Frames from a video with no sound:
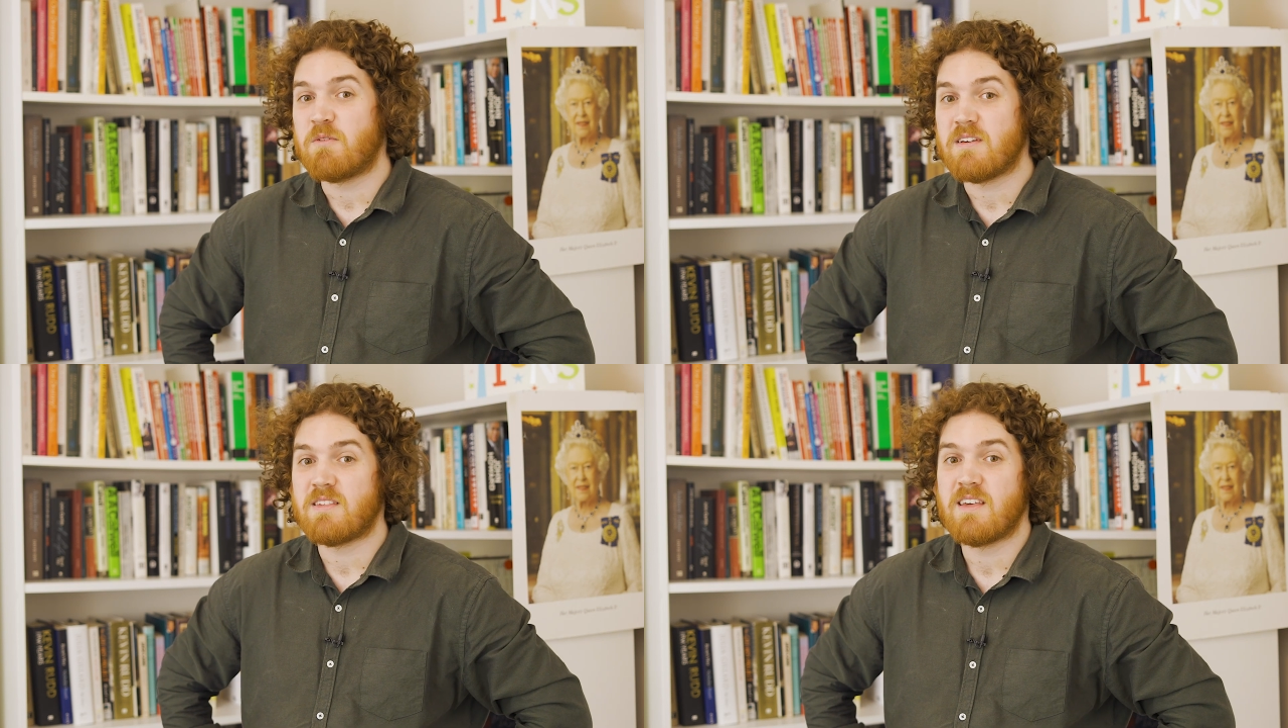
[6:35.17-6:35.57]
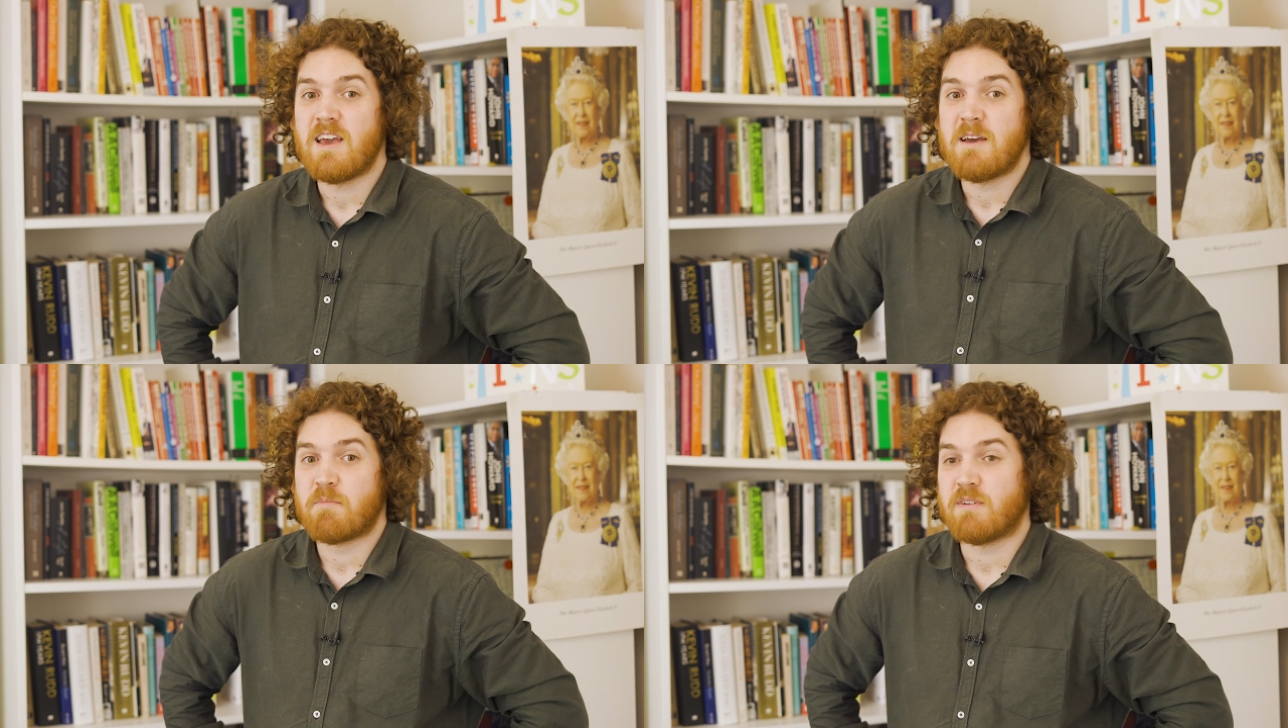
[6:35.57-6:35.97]
with
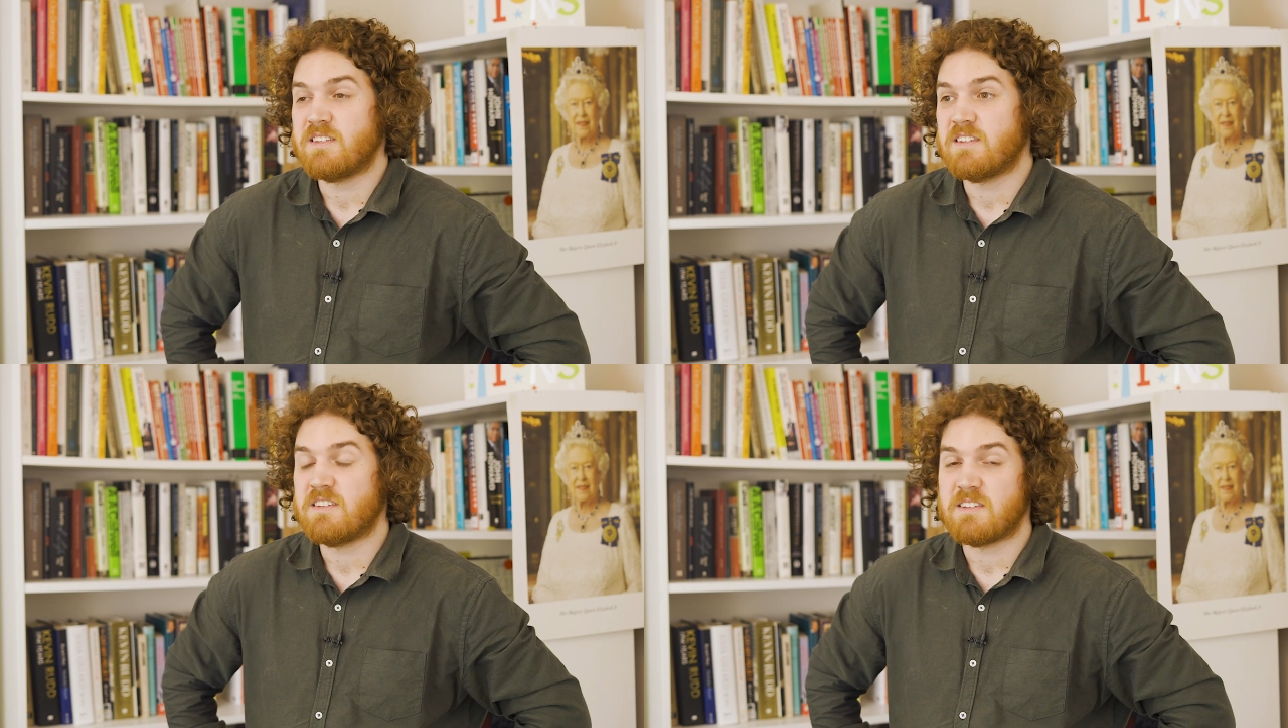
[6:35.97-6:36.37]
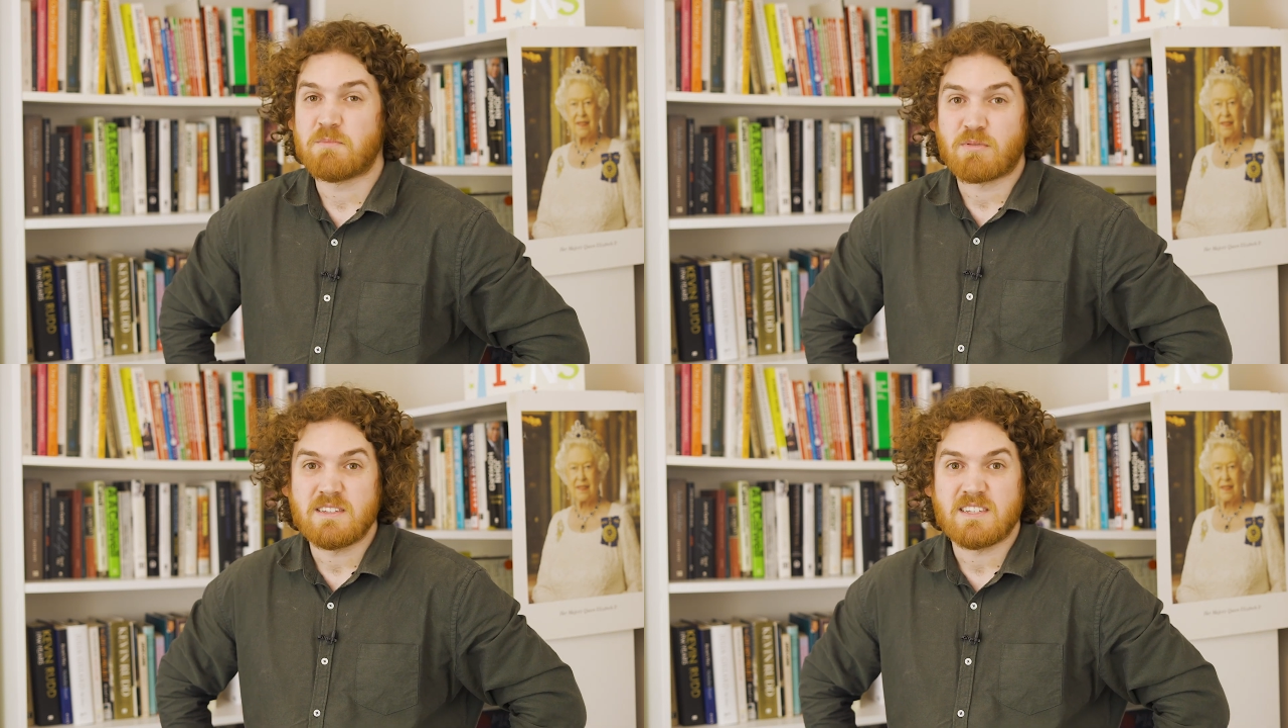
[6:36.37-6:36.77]
princes
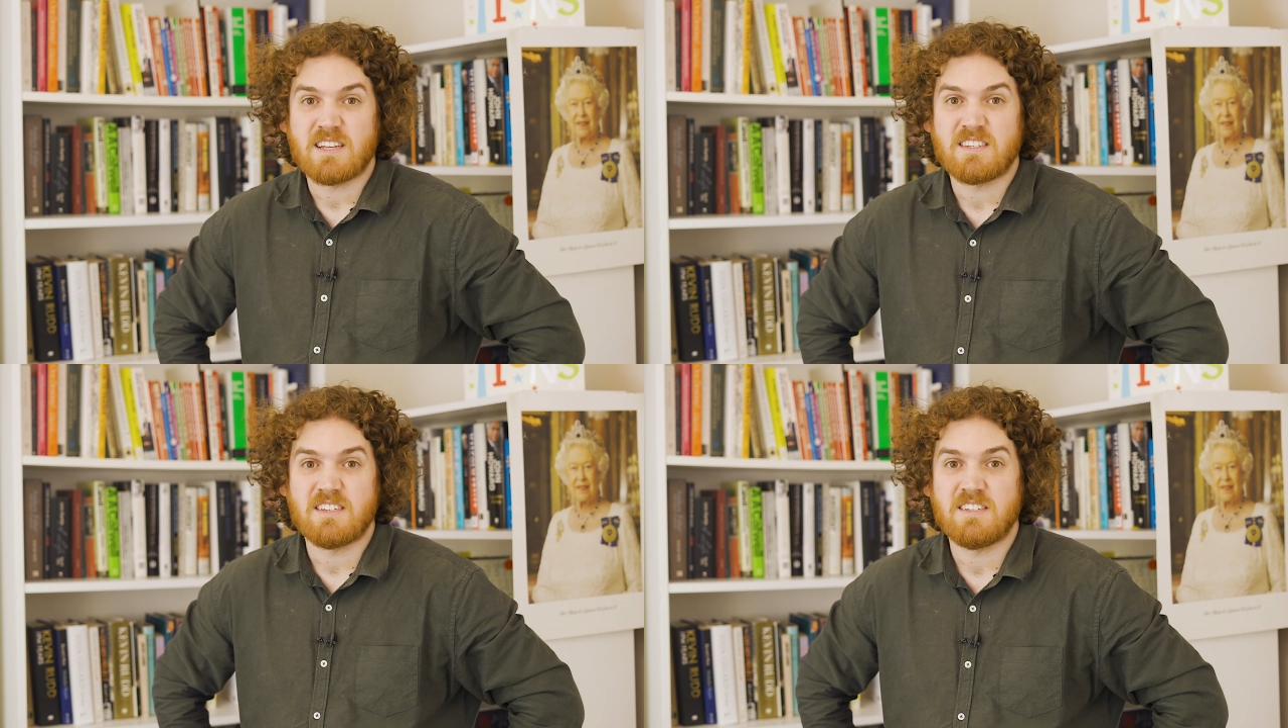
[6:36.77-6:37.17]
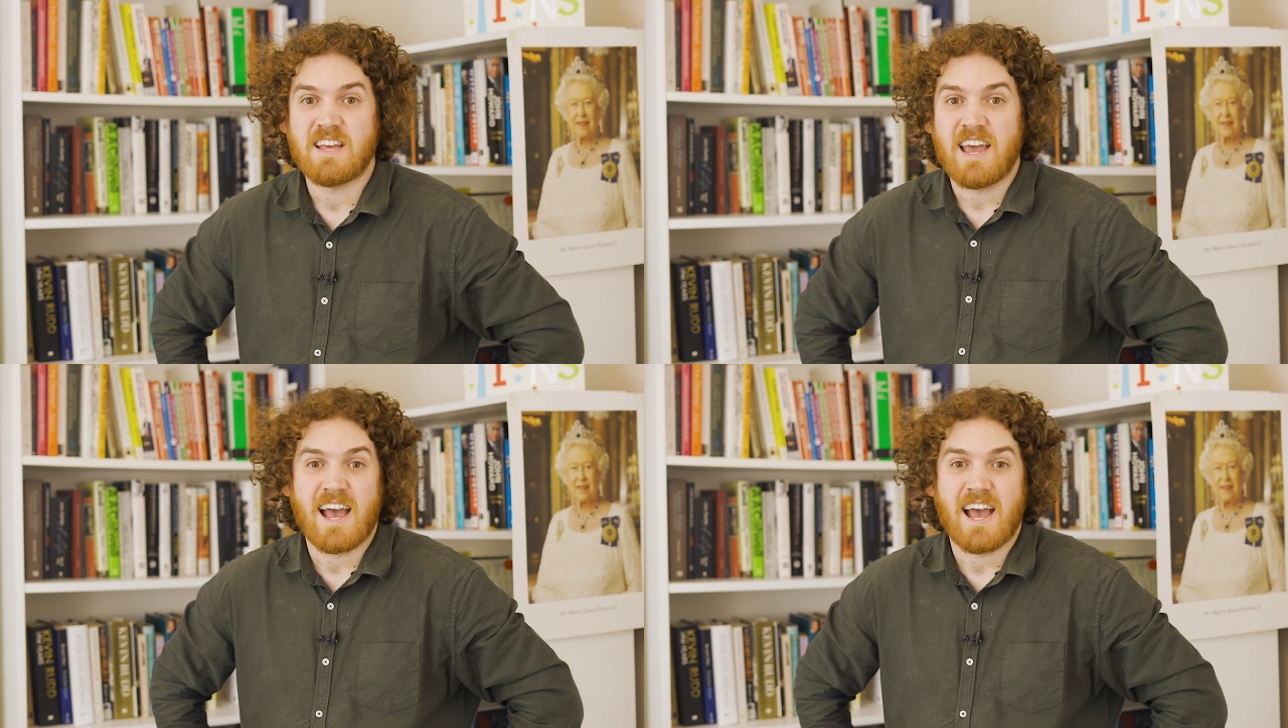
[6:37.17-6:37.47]
and princesses,